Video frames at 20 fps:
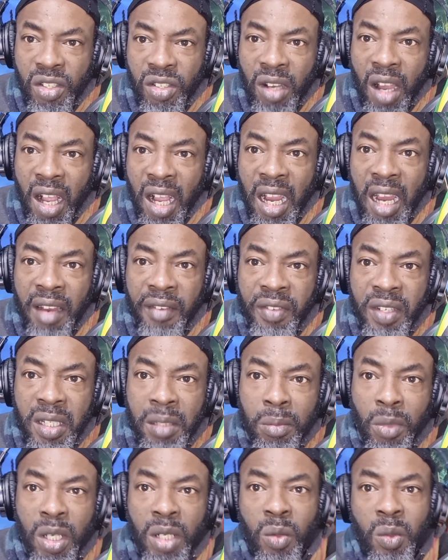strong or if
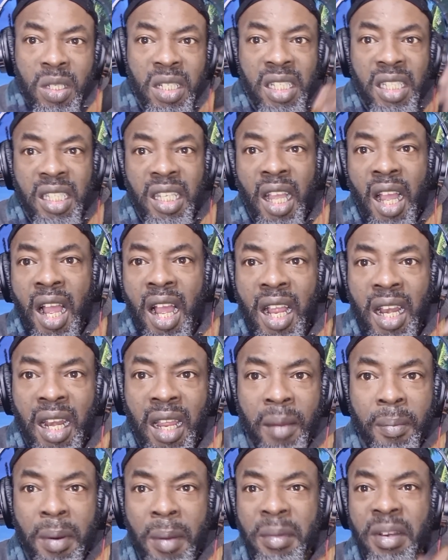his money wasn't
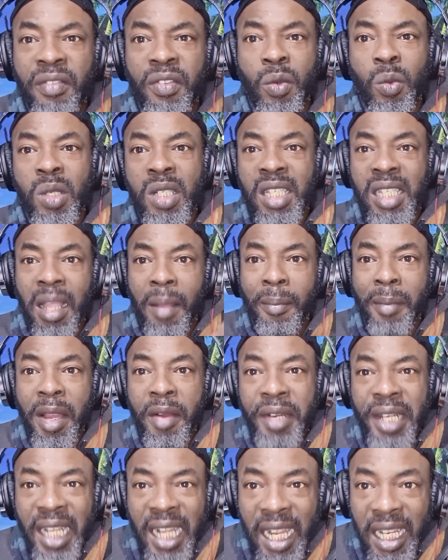tall, or probably if he wasn't
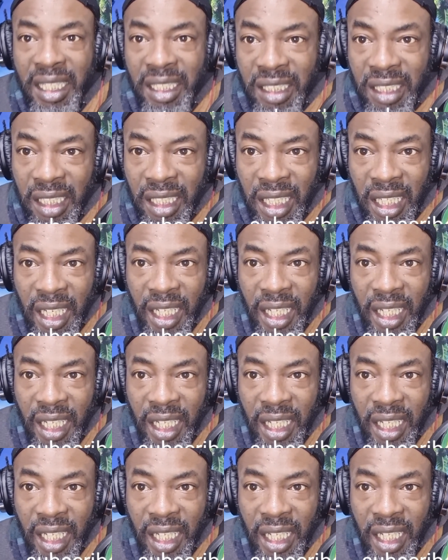American,